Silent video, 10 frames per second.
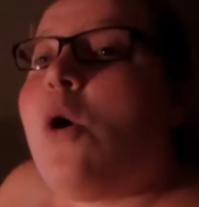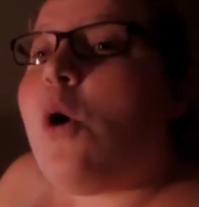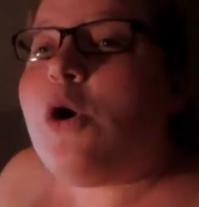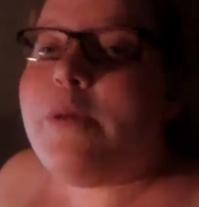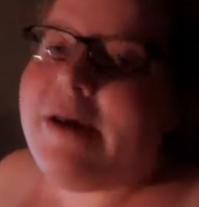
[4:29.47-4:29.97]

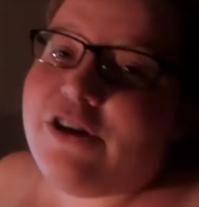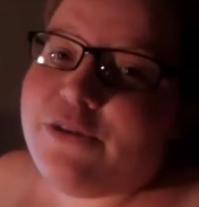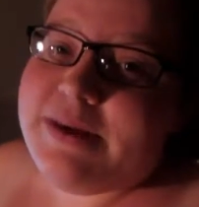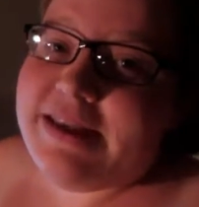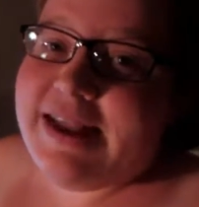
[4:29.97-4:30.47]
Or we might go
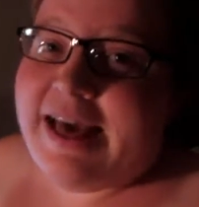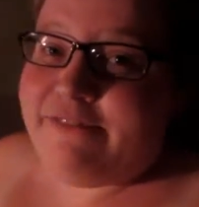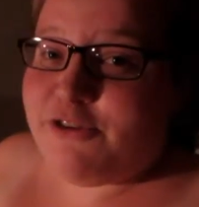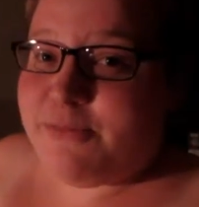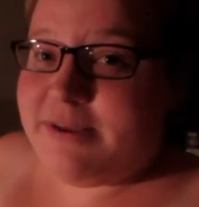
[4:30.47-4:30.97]
the weekend
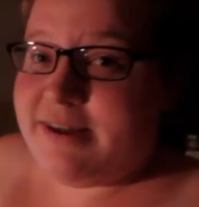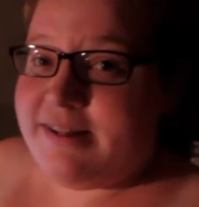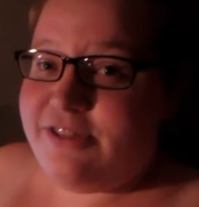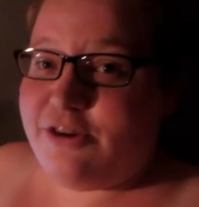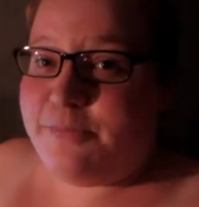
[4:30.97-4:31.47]
after
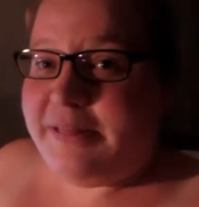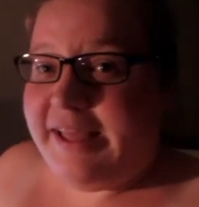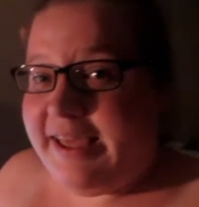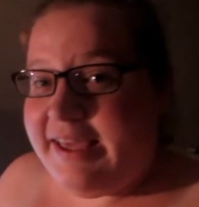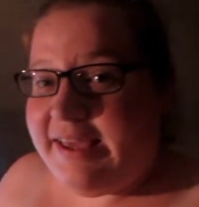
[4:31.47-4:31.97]
because they're
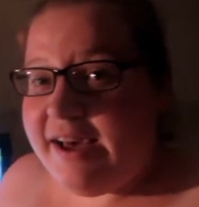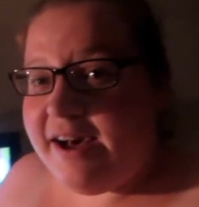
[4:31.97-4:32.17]
playing